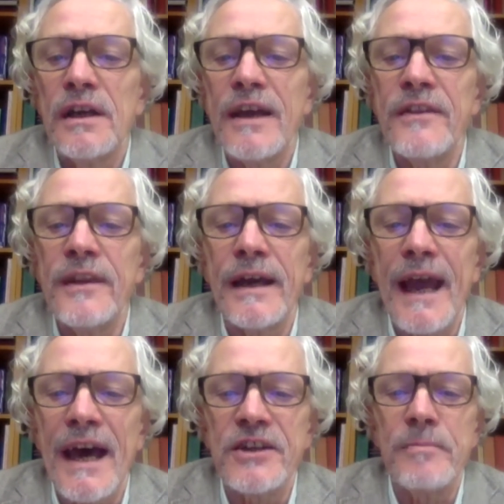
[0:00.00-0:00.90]
in the
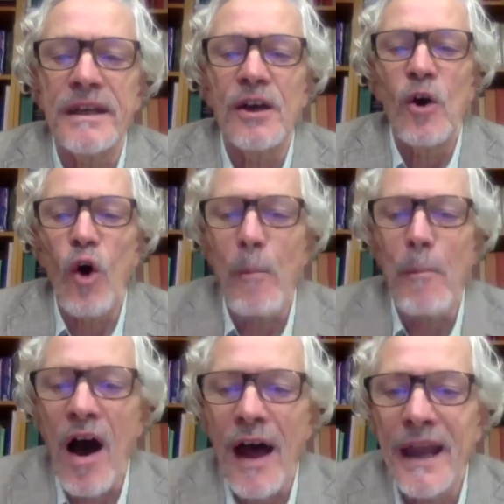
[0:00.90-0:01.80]
academy or
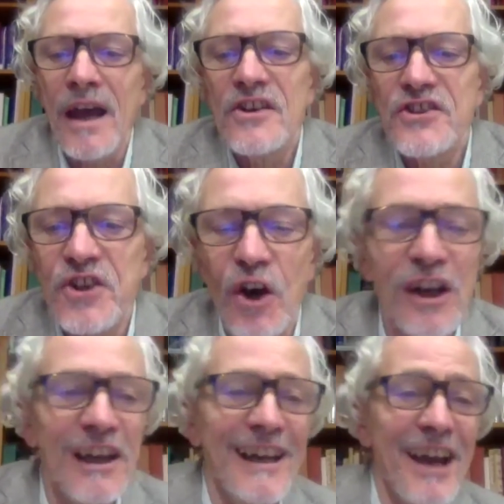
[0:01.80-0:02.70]
by
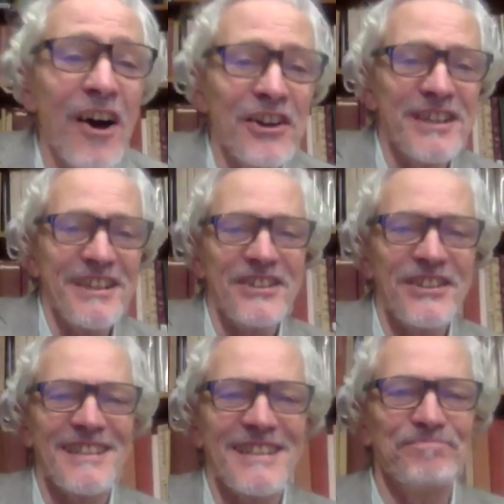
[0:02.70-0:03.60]
scholarly
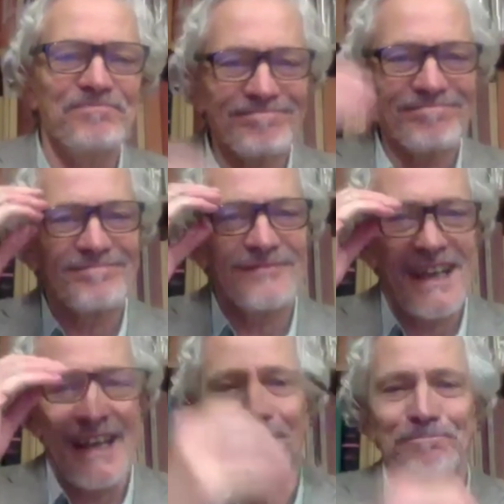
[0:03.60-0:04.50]
artists?
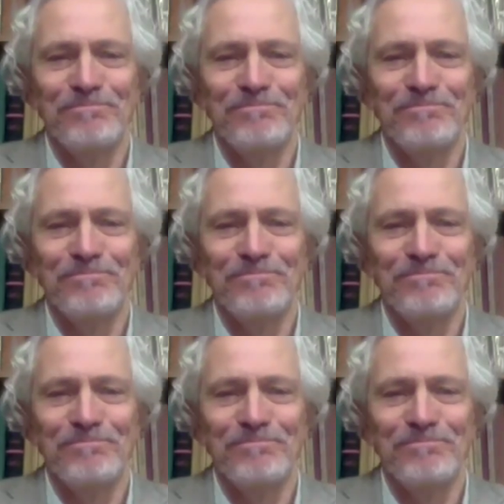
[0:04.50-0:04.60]
There.